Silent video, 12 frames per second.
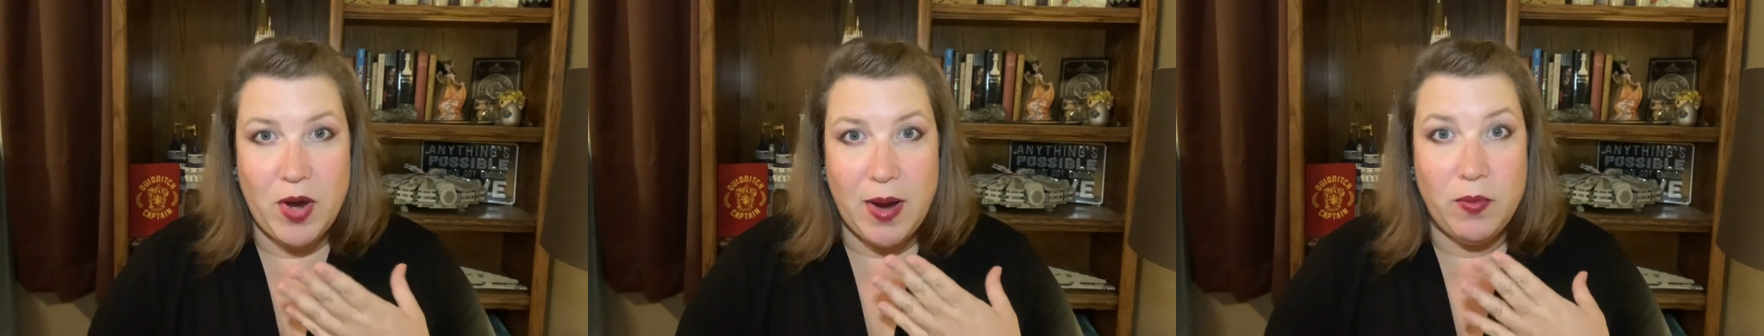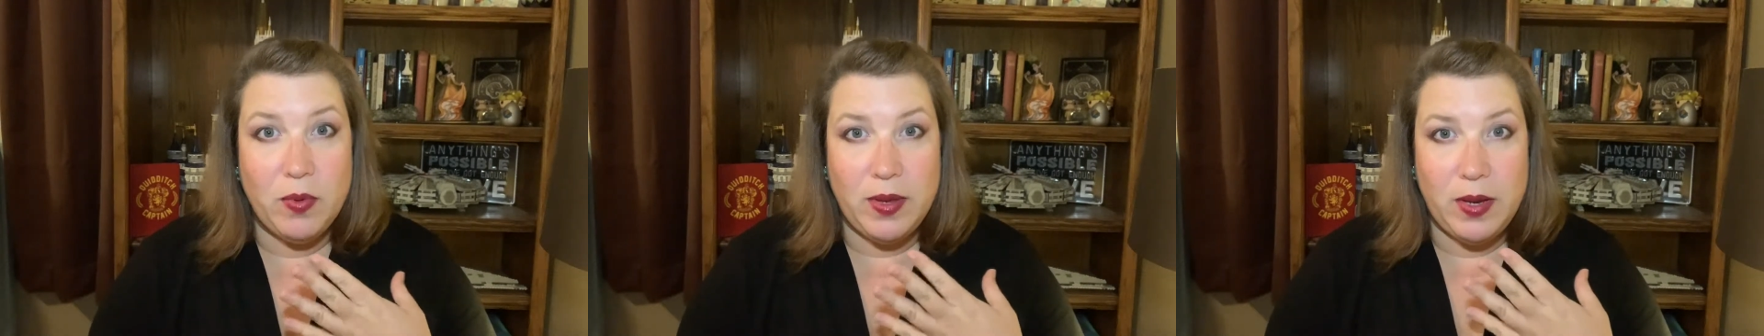
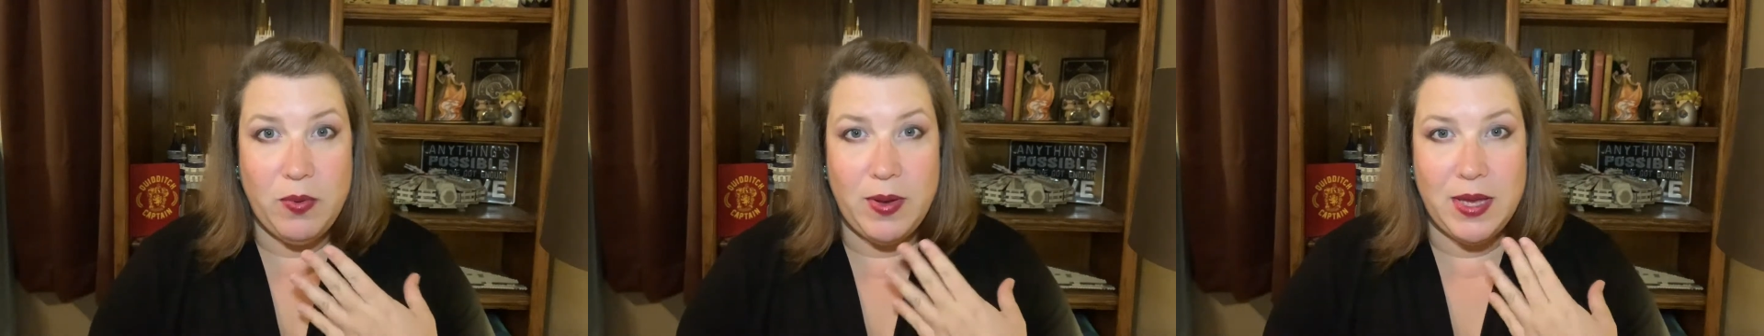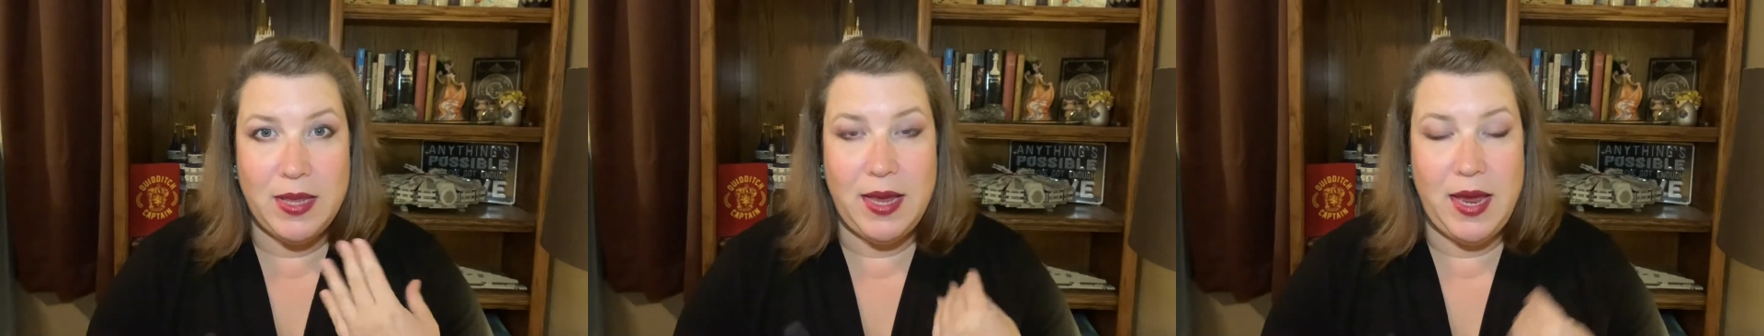really
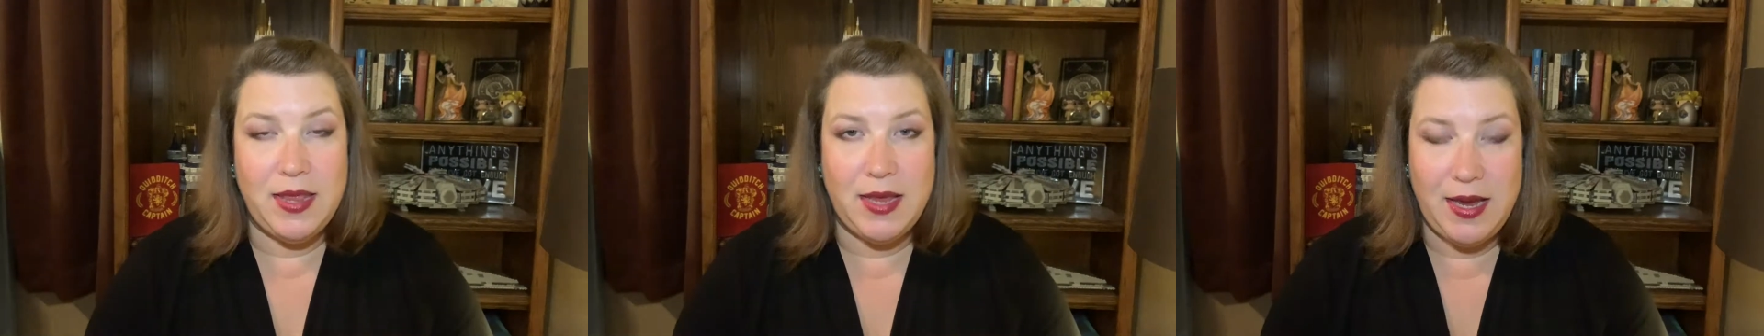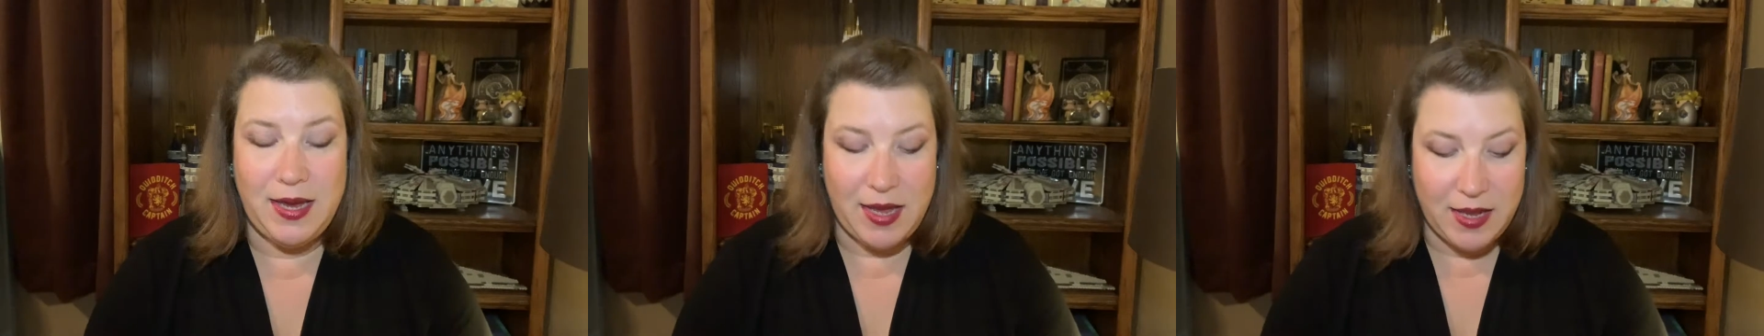quickly, and
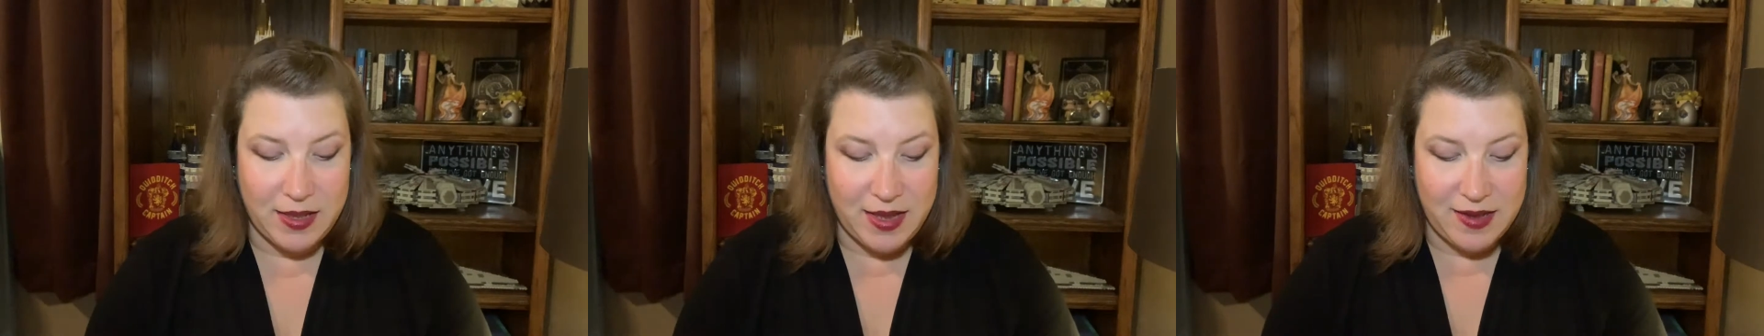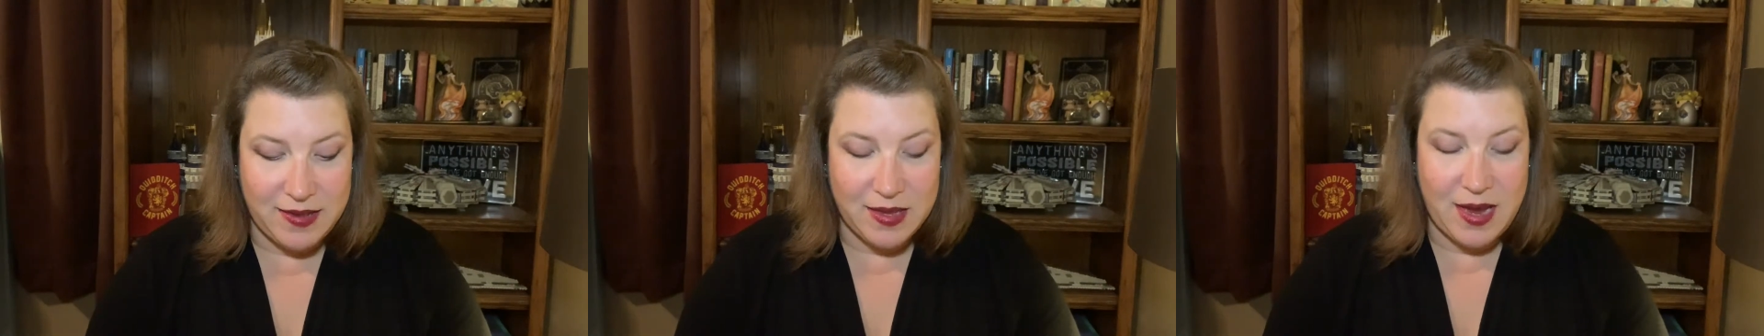they get
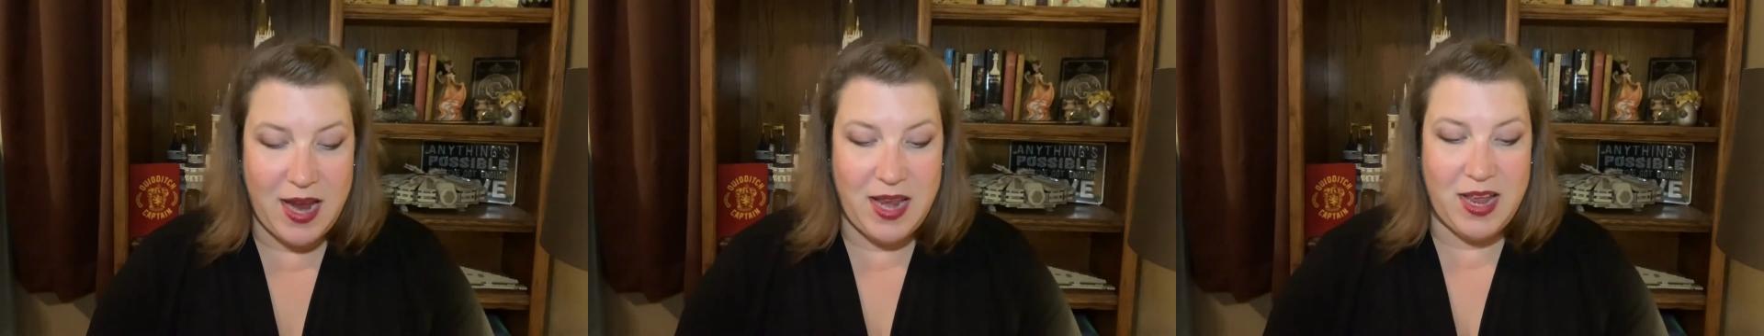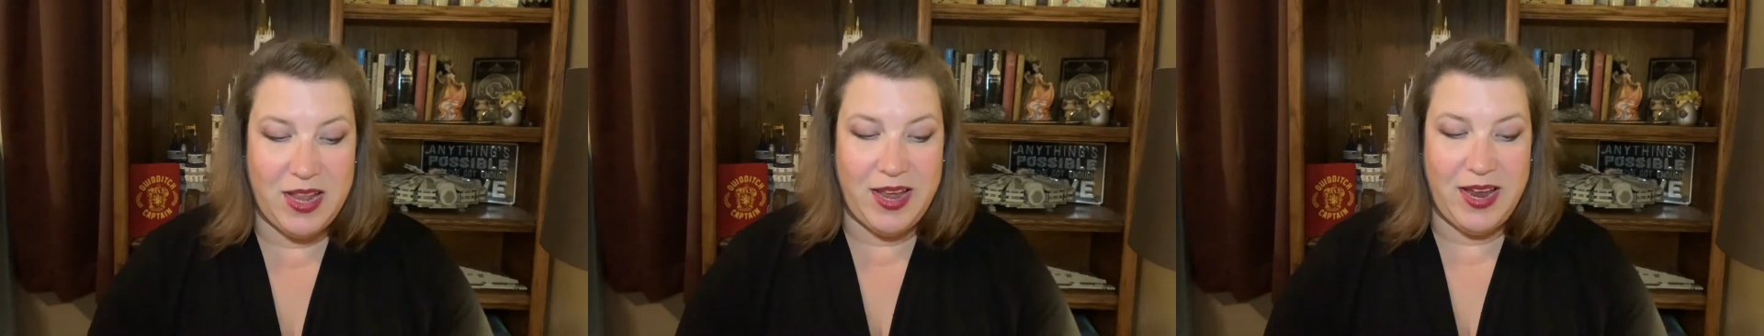this kind
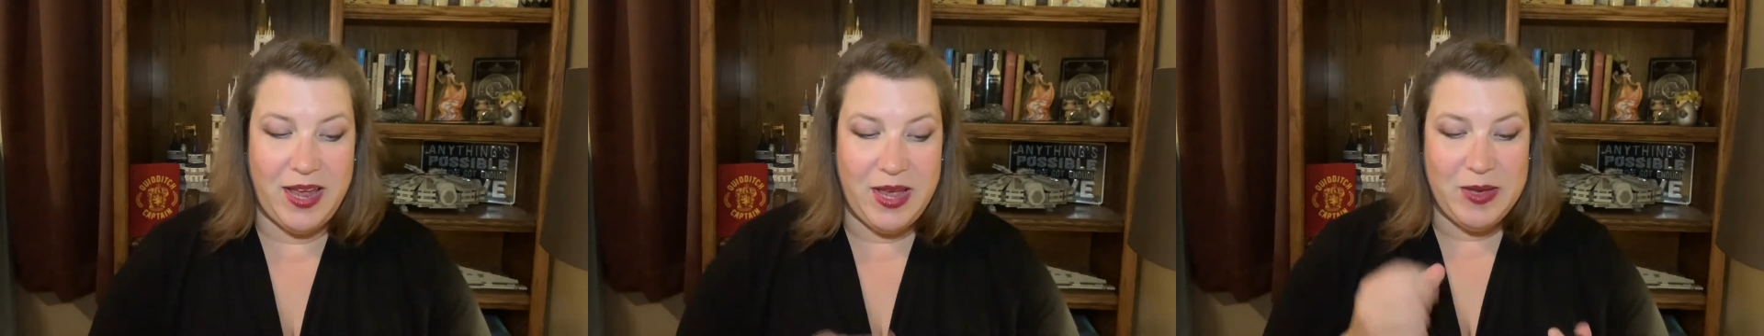of like,